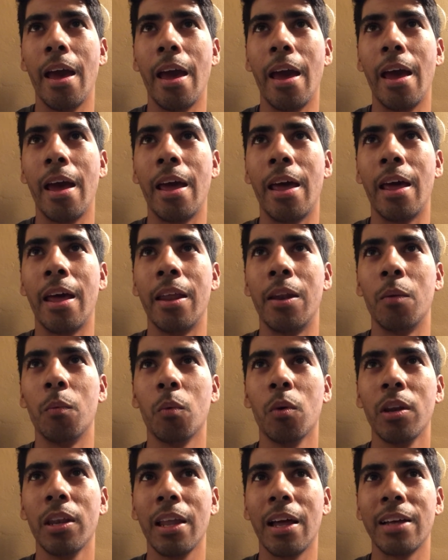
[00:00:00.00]
And
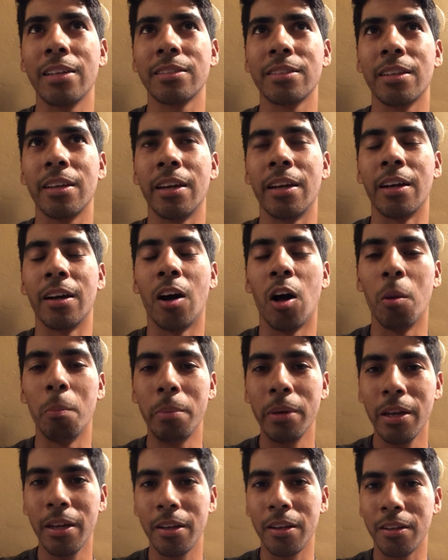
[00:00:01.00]
one last thing, I'll
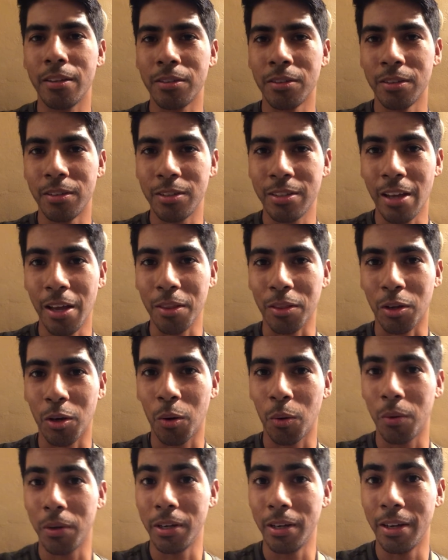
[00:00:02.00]
be in South
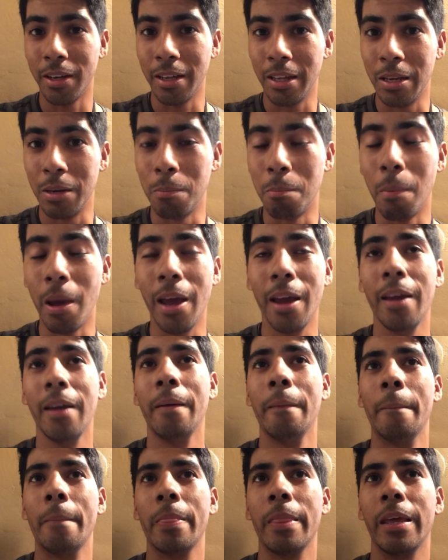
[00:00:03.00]
Korea in May
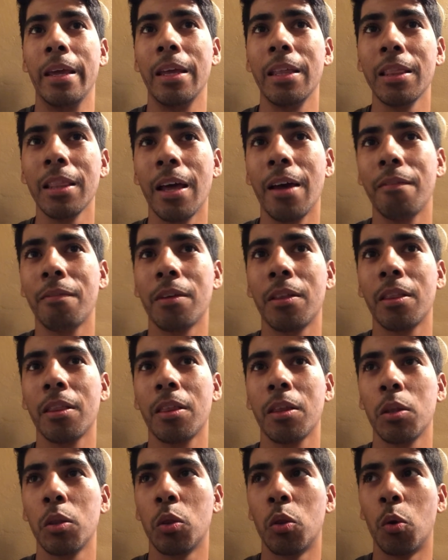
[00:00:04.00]

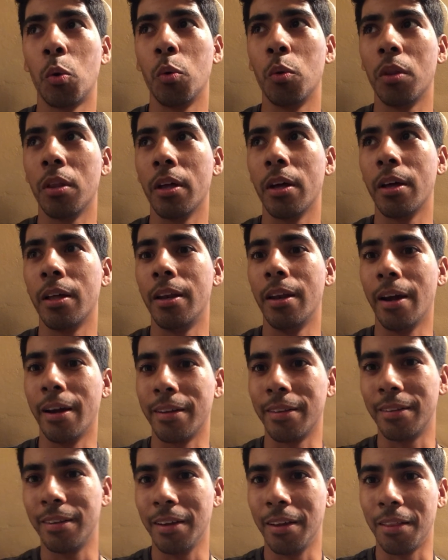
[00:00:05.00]
11th through the
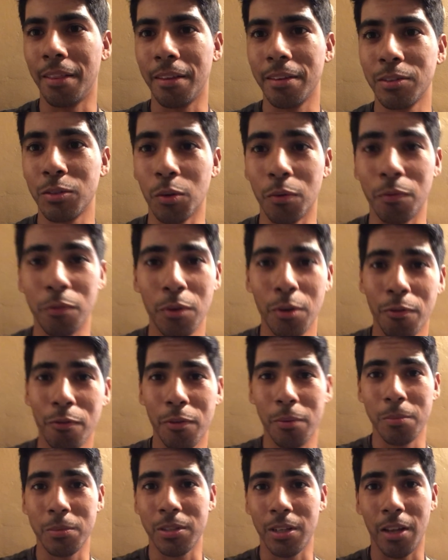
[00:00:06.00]
19th. So if you're
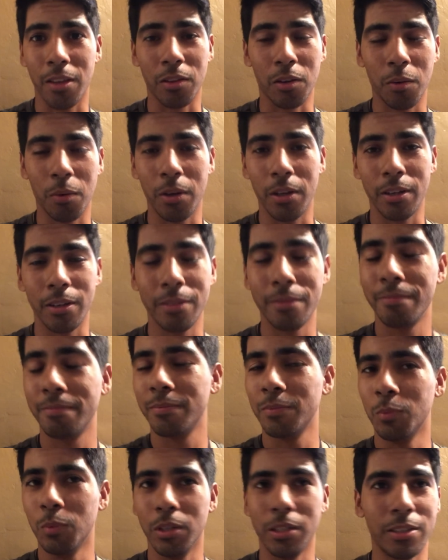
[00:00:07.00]
from South Korea,
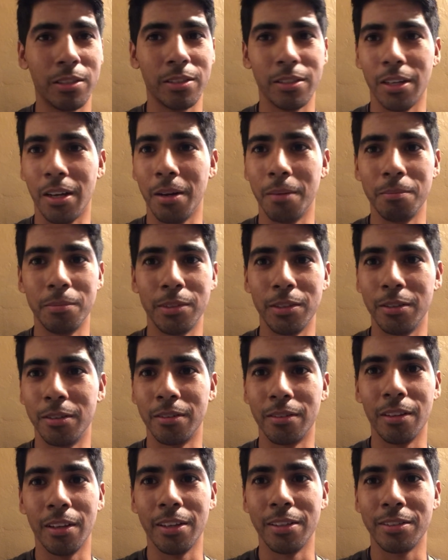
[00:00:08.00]
what's up,
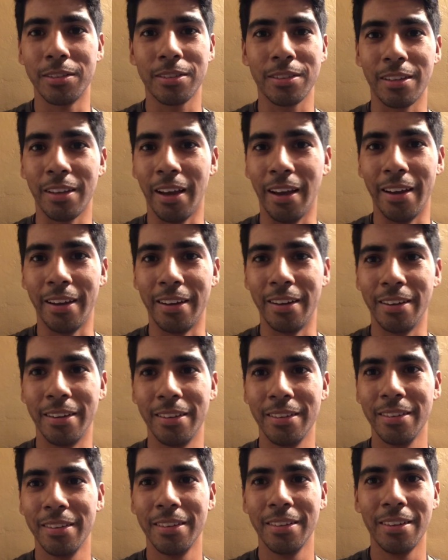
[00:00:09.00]
dude? Let's skate.